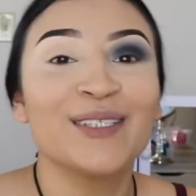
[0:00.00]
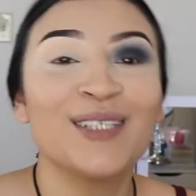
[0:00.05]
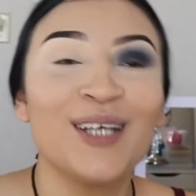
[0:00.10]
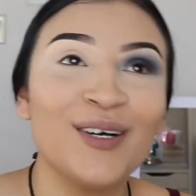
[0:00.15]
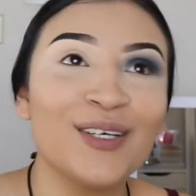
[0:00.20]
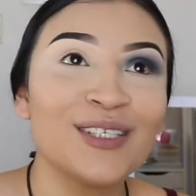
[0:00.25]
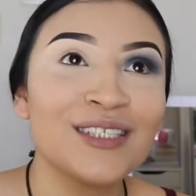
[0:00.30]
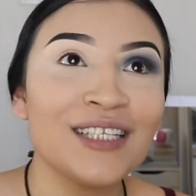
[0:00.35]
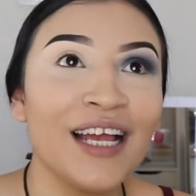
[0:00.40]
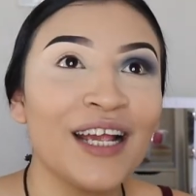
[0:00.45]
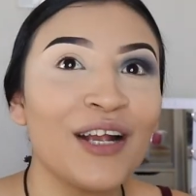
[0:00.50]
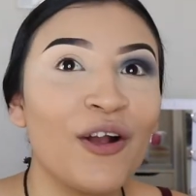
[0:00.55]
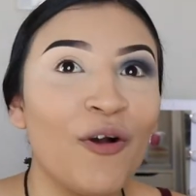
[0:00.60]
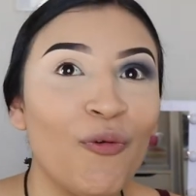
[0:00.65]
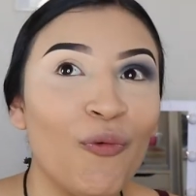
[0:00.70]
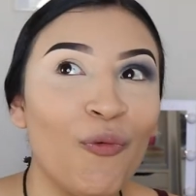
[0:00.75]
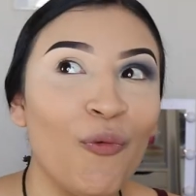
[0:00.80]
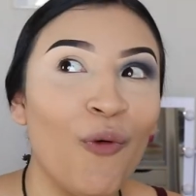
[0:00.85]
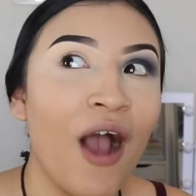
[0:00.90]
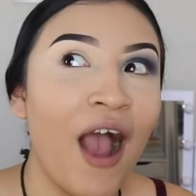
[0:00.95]
so I was
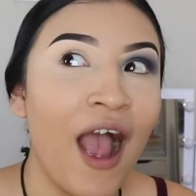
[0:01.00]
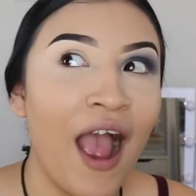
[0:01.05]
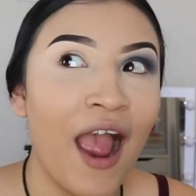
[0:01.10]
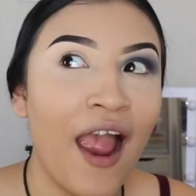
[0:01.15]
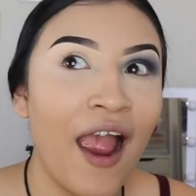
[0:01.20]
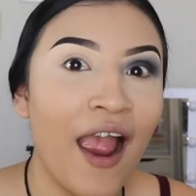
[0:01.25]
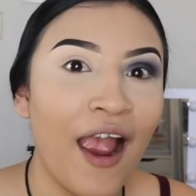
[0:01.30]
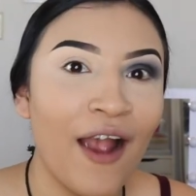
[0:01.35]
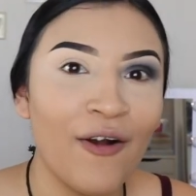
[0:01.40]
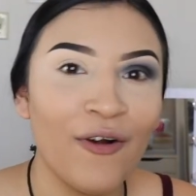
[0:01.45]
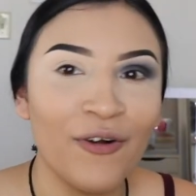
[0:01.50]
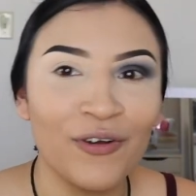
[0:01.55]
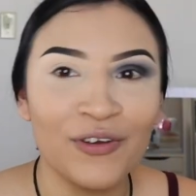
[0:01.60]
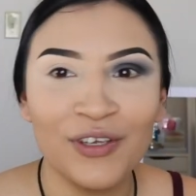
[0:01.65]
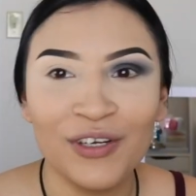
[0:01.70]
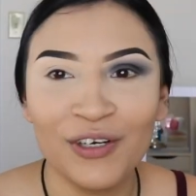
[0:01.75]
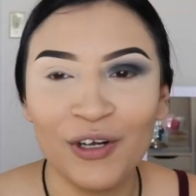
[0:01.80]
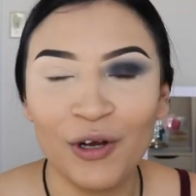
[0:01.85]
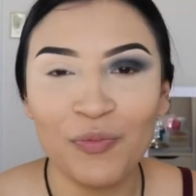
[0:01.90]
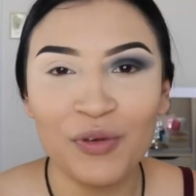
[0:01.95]
like, wow,
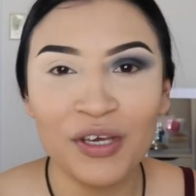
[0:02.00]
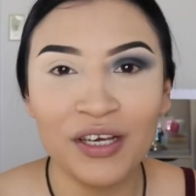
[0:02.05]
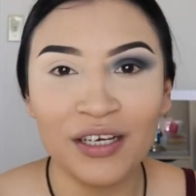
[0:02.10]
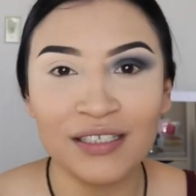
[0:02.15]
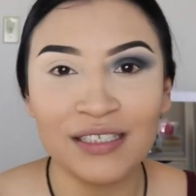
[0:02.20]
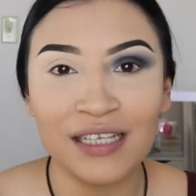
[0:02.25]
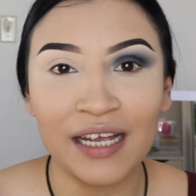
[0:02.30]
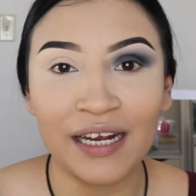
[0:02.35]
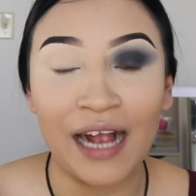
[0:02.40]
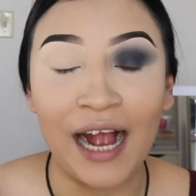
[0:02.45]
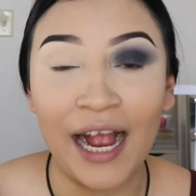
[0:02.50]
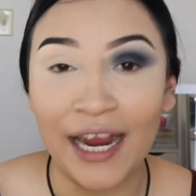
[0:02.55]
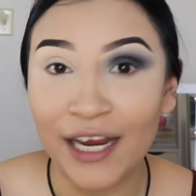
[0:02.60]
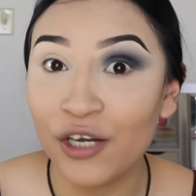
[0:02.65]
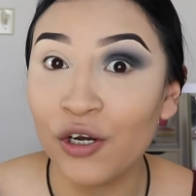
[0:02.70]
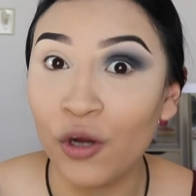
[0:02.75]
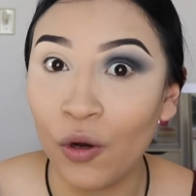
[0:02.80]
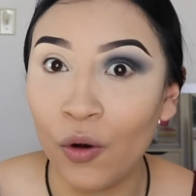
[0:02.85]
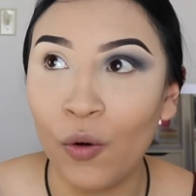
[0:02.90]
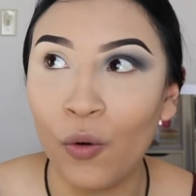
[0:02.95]
you know, because like
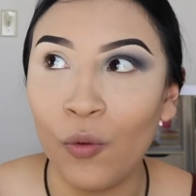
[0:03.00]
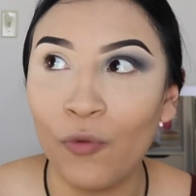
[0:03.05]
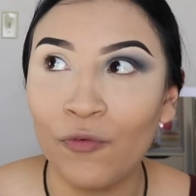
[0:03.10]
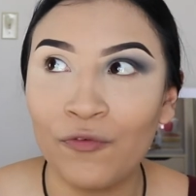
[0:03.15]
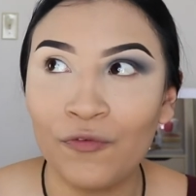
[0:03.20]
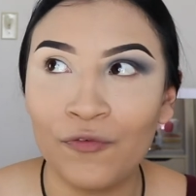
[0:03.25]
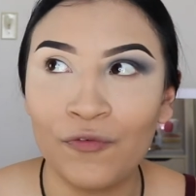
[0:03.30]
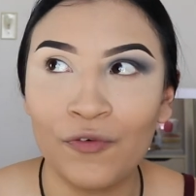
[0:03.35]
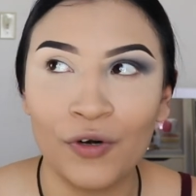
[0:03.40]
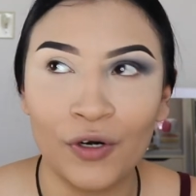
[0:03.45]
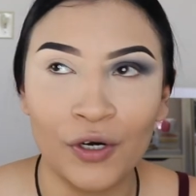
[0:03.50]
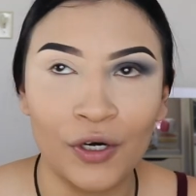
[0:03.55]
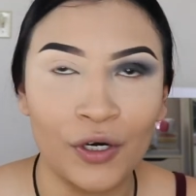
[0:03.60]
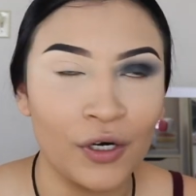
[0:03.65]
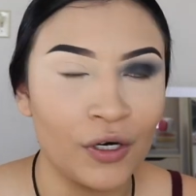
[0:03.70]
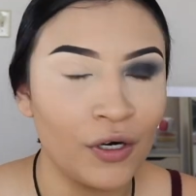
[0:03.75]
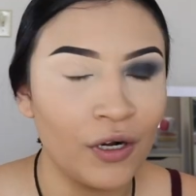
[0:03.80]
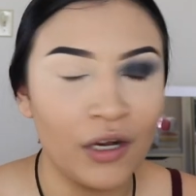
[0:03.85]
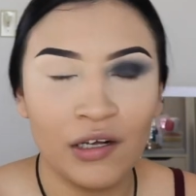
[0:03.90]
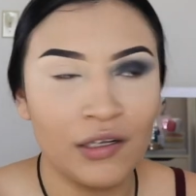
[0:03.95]
I know
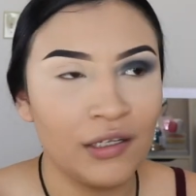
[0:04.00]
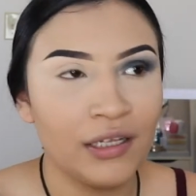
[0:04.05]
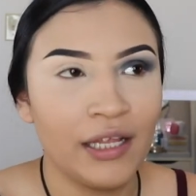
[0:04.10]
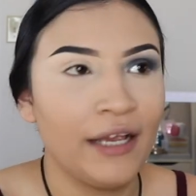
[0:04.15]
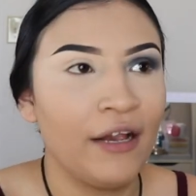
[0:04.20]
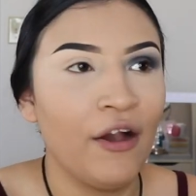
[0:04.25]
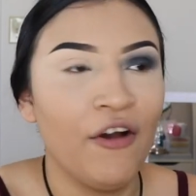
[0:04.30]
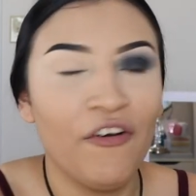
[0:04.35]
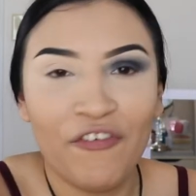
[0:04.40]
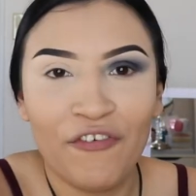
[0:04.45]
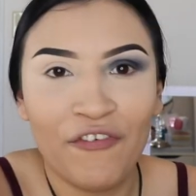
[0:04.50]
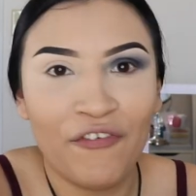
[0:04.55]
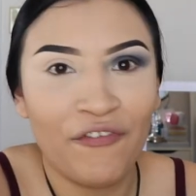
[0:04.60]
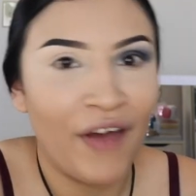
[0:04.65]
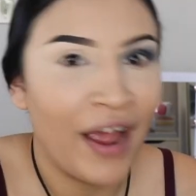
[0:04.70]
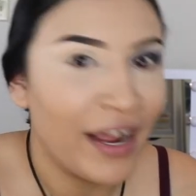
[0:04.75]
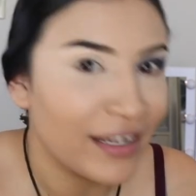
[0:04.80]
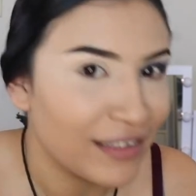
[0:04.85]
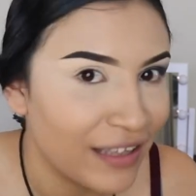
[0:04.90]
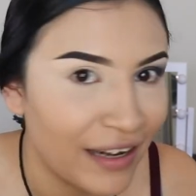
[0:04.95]
for like a
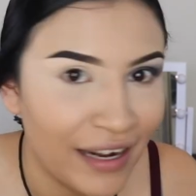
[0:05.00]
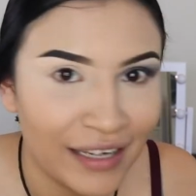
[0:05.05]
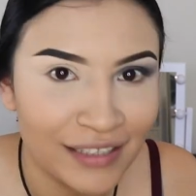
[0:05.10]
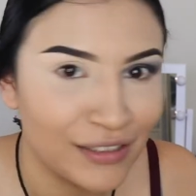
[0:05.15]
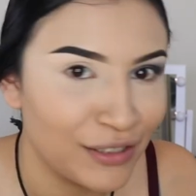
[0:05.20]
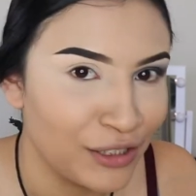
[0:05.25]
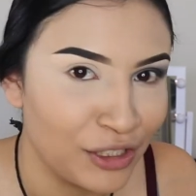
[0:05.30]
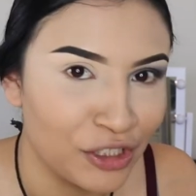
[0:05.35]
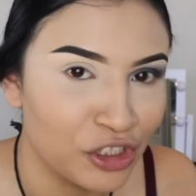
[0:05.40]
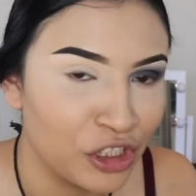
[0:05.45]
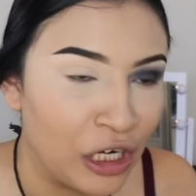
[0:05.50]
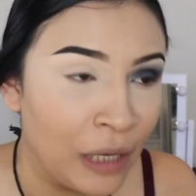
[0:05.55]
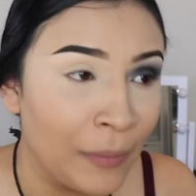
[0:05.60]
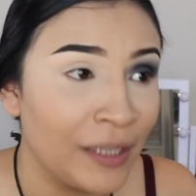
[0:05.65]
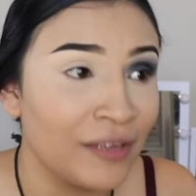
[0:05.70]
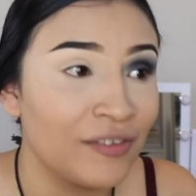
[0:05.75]
fact that I did a good job.